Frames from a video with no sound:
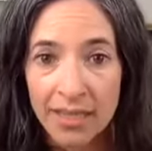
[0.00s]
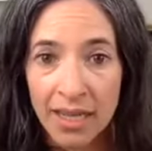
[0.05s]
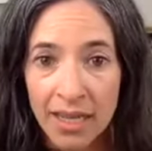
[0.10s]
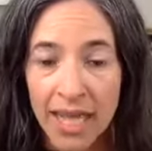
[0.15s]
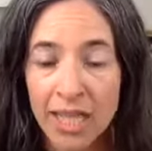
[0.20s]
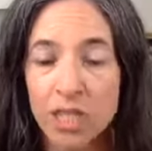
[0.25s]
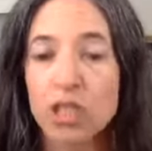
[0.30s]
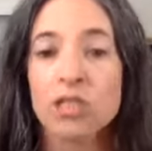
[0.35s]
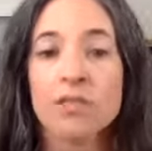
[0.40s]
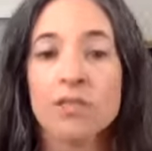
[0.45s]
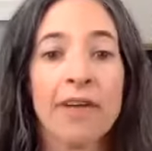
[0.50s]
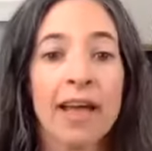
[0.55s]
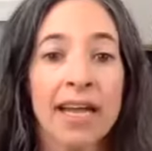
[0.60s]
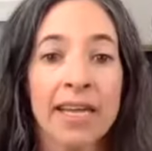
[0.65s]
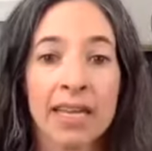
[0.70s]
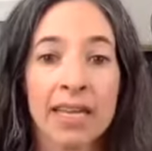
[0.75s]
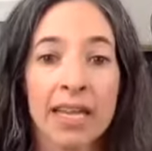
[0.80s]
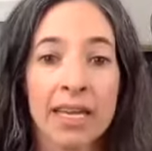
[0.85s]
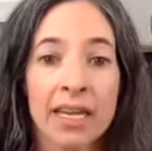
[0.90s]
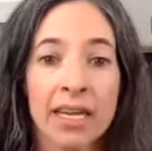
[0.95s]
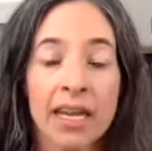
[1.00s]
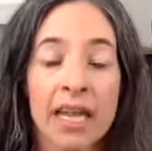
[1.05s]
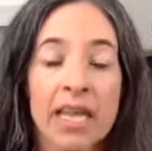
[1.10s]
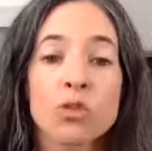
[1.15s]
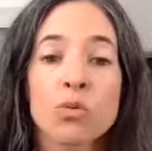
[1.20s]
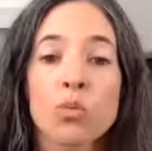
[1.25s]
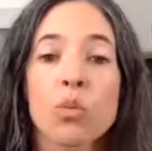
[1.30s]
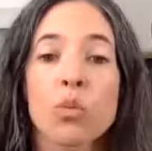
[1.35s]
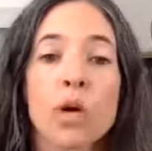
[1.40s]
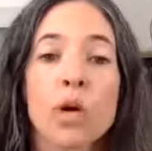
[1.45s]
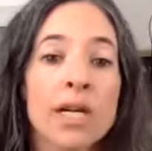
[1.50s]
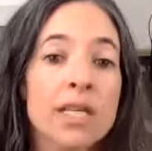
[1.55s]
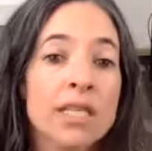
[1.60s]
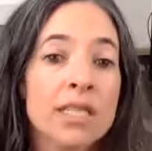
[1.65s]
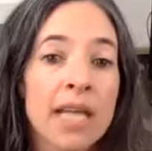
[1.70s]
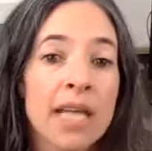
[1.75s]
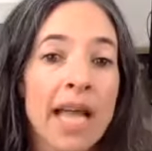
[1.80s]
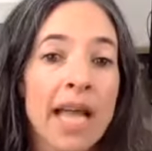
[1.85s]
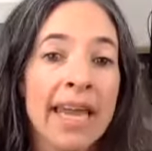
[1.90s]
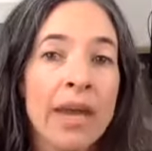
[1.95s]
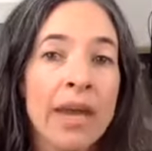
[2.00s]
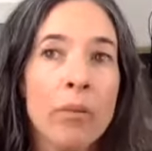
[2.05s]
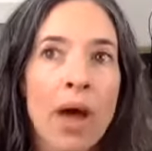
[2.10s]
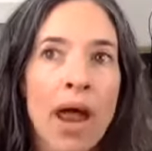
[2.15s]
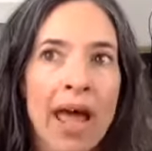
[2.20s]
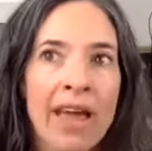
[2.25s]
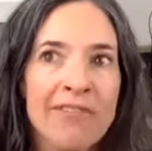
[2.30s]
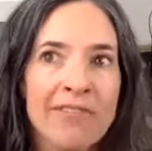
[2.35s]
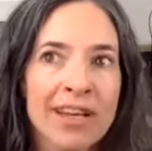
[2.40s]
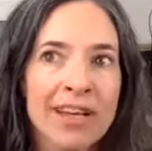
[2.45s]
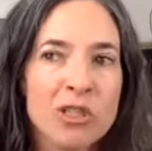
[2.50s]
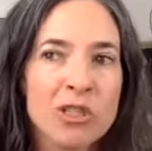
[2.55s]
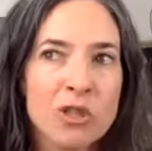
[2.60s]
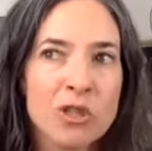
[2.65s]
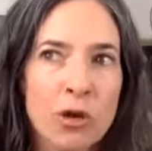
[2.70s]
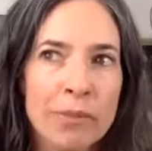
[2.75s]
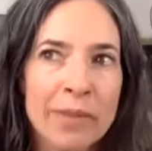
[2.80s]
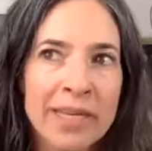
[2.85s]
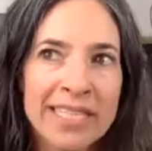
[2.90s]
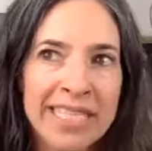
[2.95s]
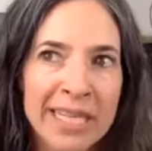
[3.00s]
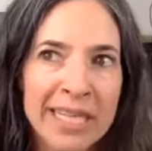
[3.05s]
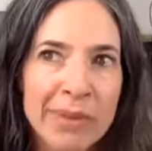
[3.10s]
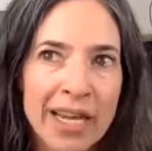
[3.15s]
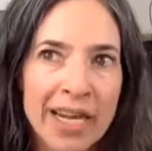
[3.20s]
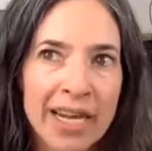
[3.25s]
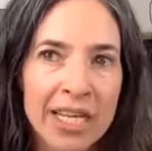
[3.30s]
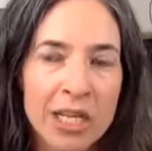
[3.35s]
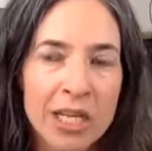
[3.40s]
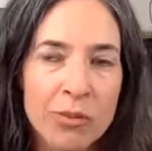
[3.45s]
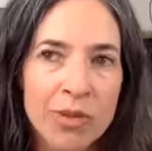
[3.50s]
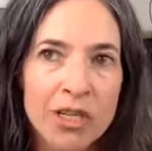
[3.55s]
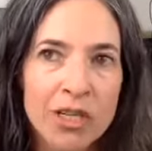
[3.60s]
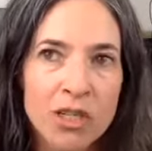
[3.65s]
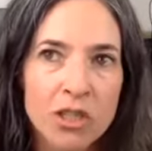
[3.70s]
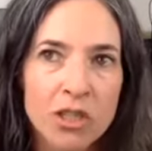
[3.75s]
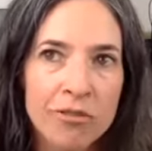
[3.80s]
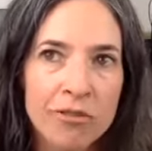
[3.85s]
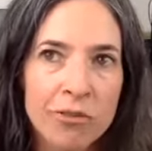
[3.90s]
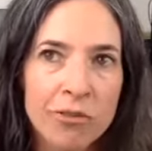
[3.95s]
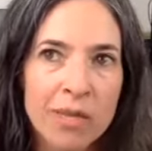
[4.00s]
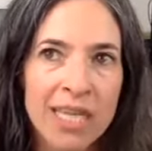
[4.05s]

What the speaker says: I just find that it has worked. And what I found so amazing about acupuncture for me